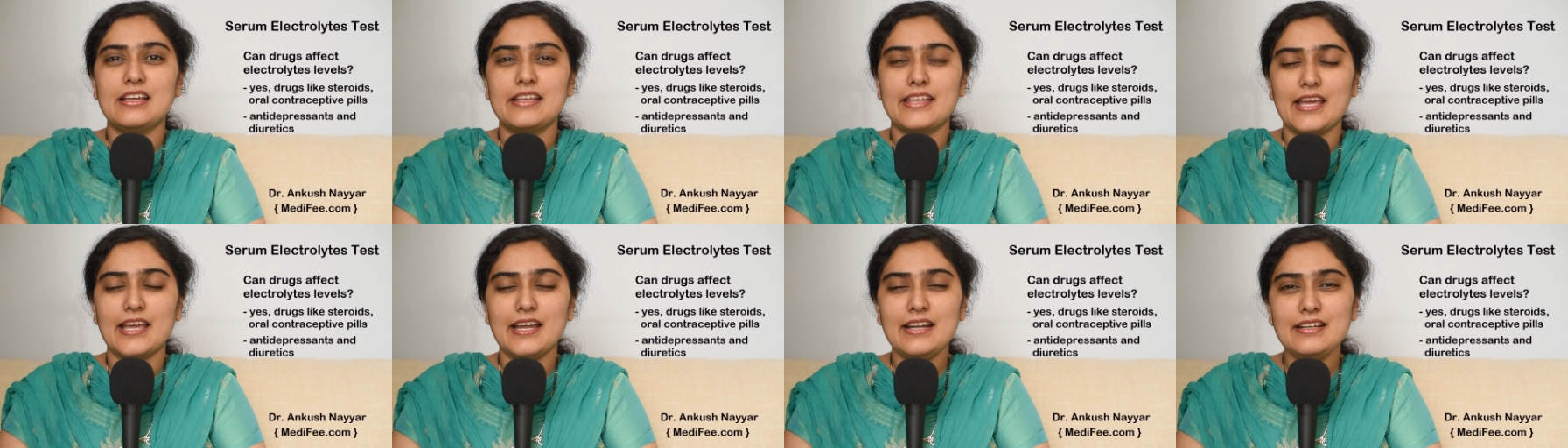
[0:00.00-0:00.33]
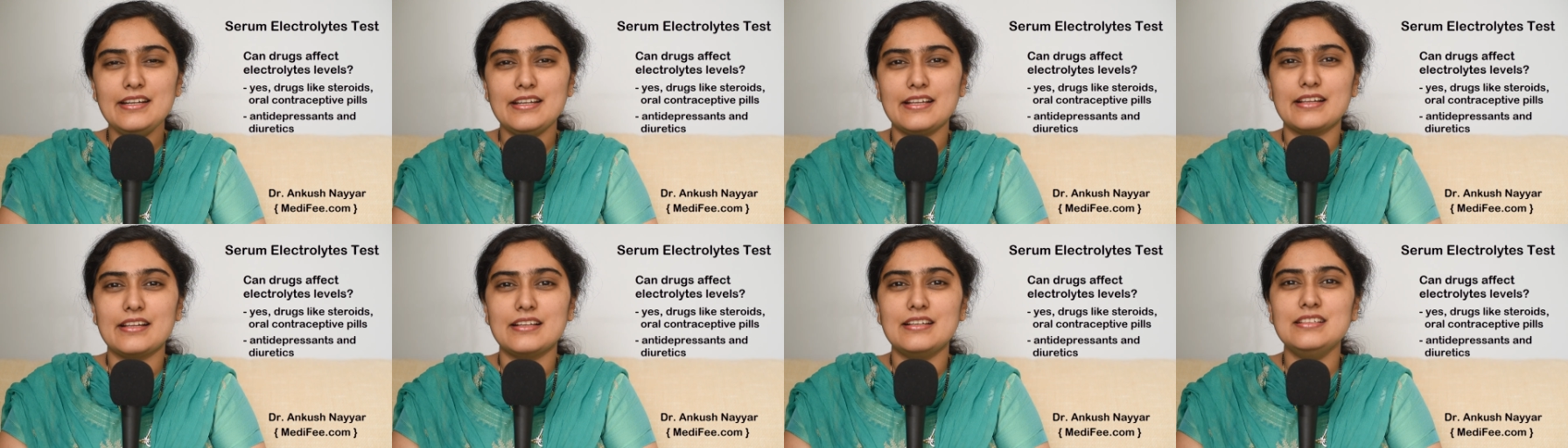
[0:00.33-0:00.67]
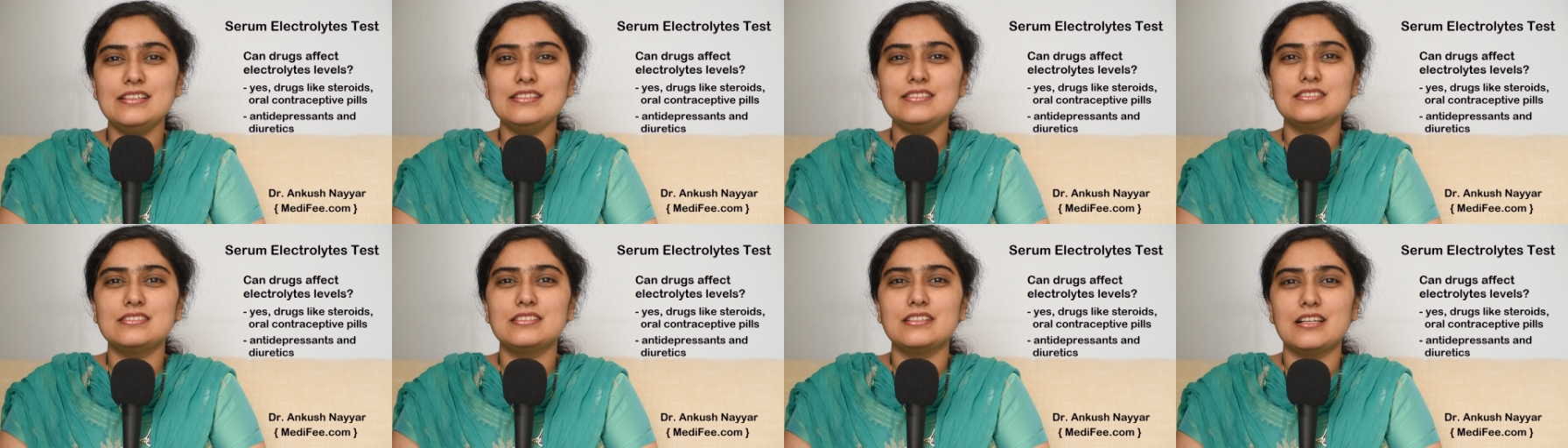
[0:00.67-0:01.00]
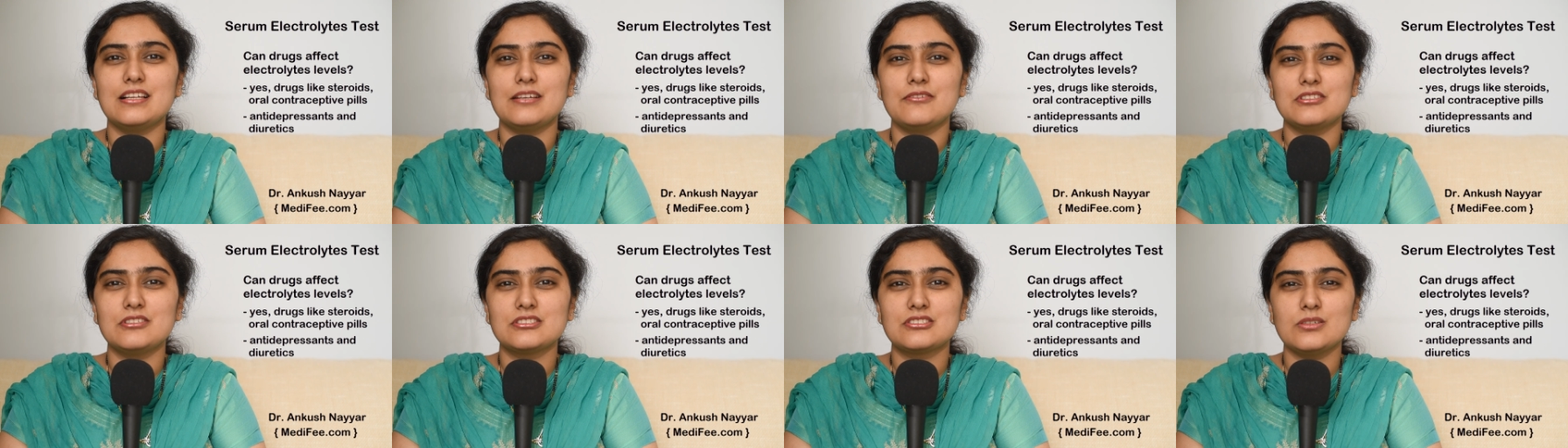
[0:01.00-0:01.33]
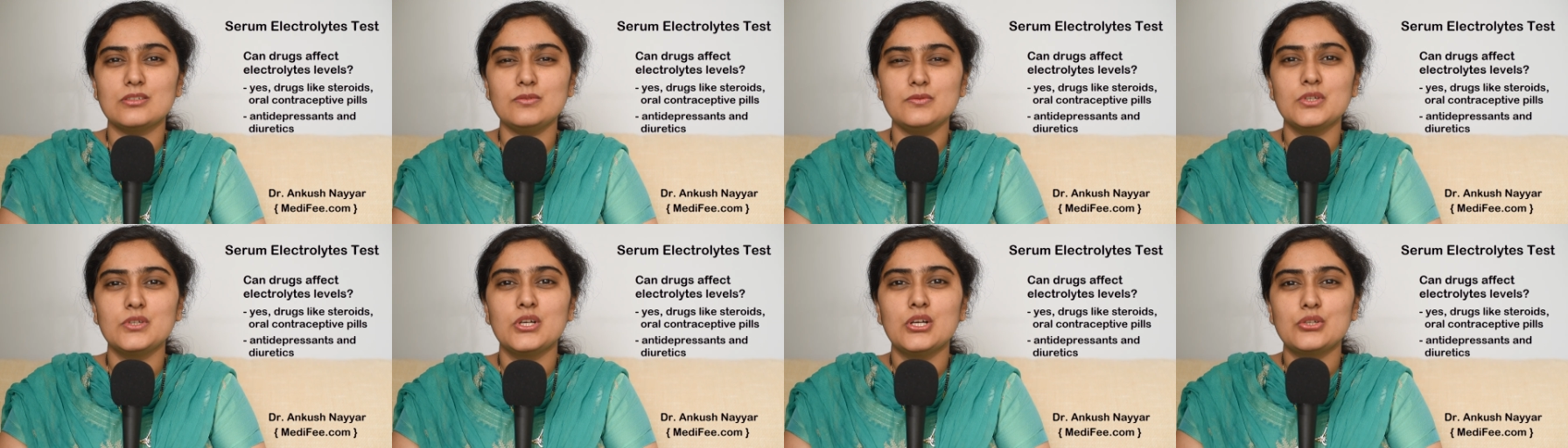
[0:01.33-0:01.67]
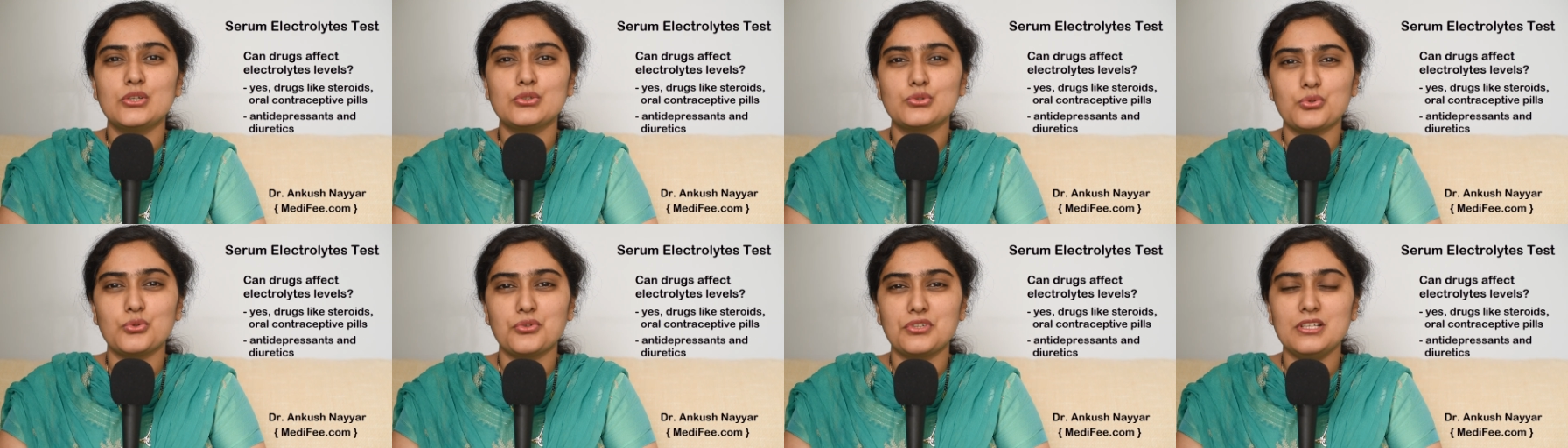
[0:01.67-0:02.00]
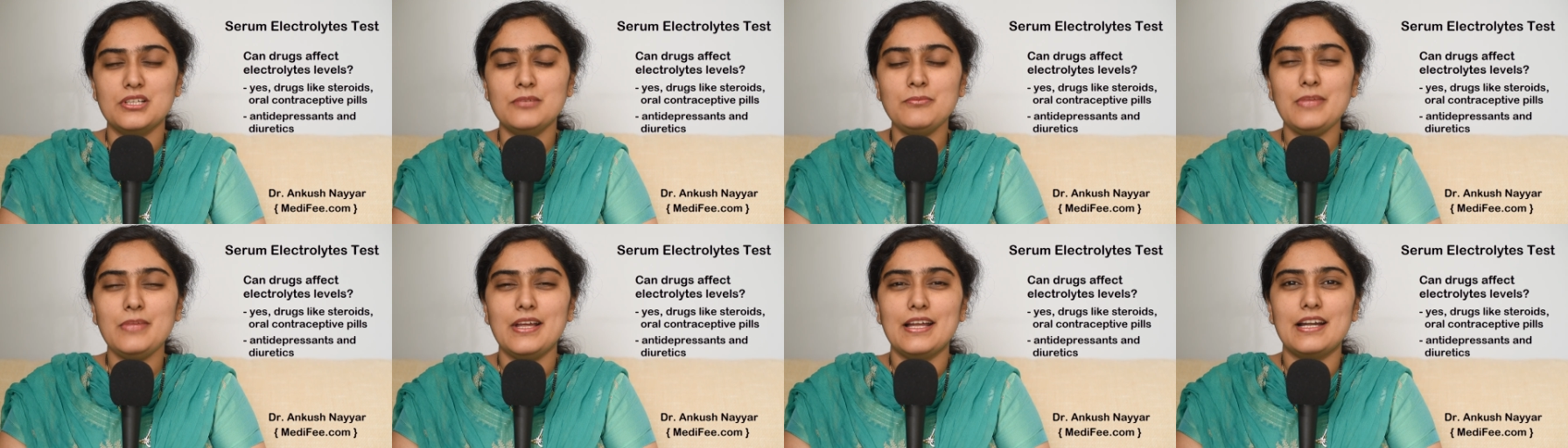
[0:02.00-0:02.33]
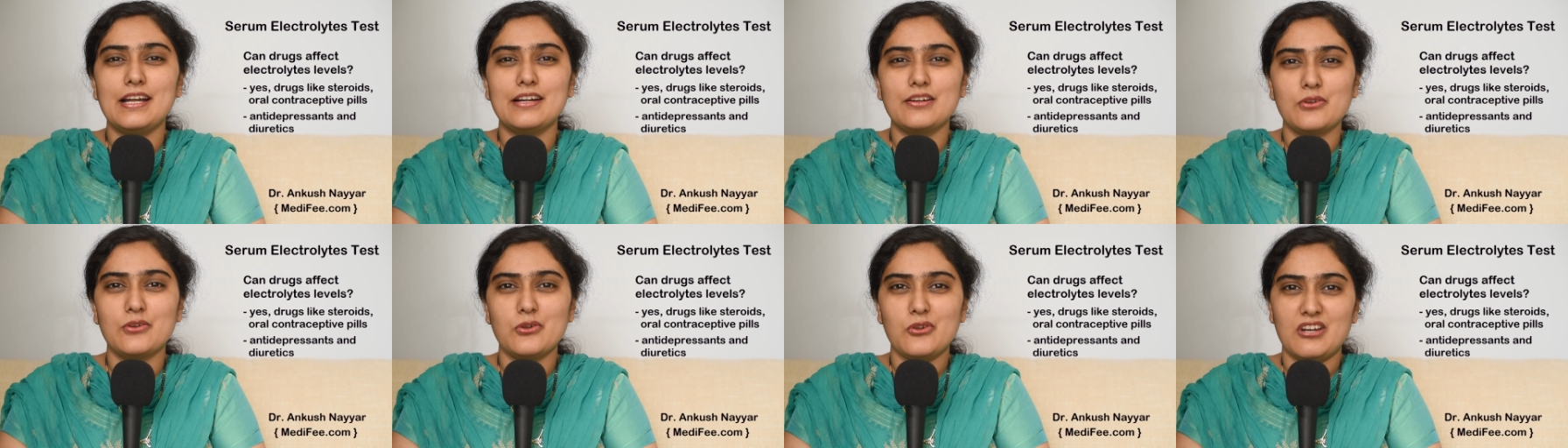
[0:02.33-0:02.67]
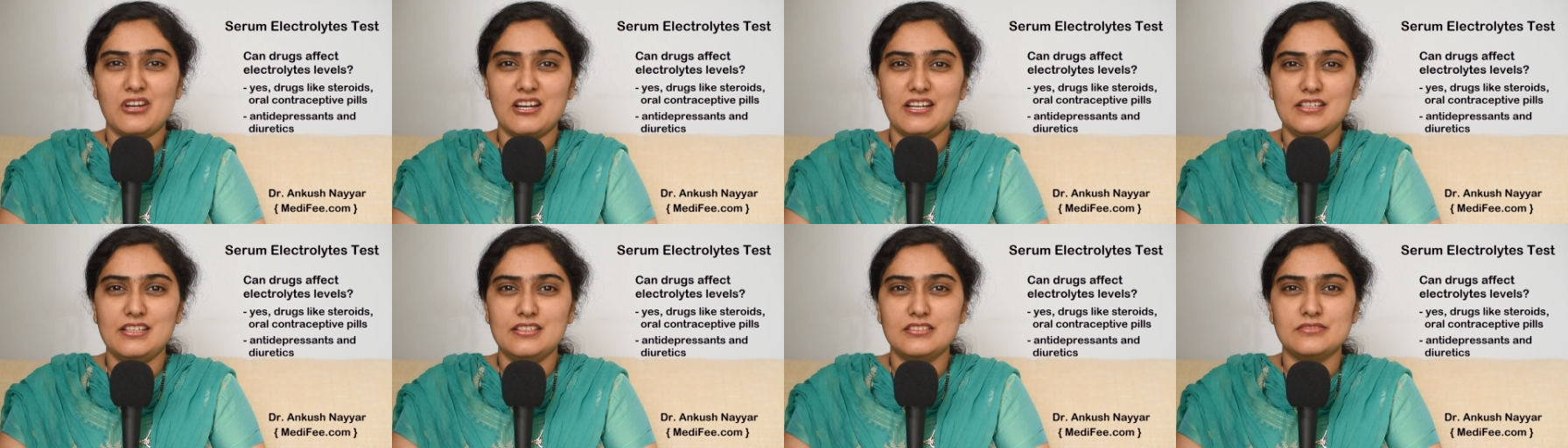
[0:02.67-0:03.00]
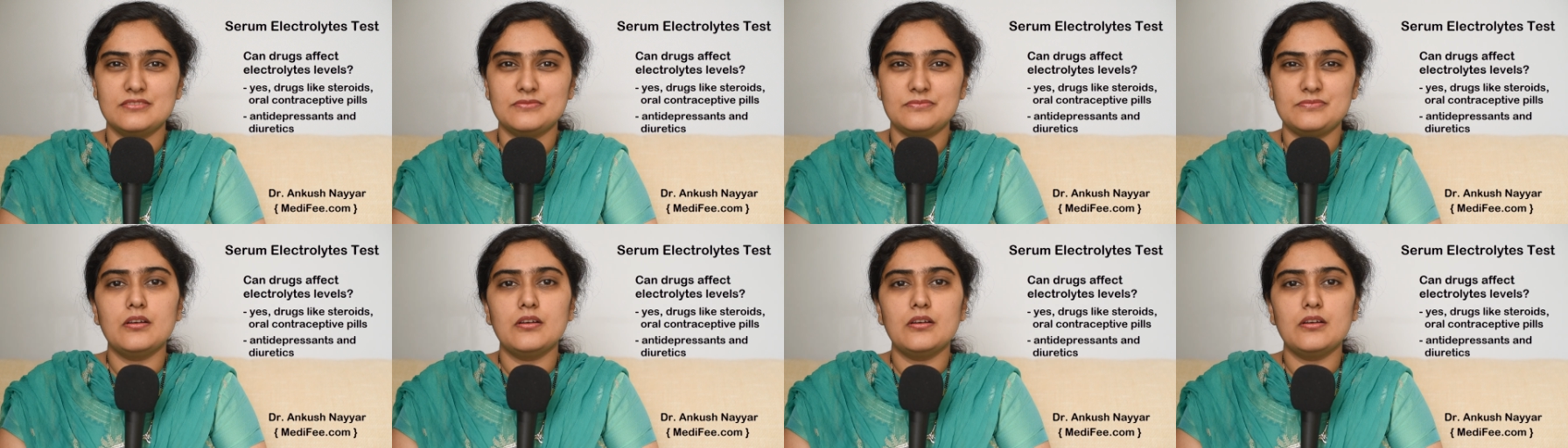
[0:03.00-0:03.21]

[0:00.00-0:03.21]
can decrease the levels of sodium and chloride.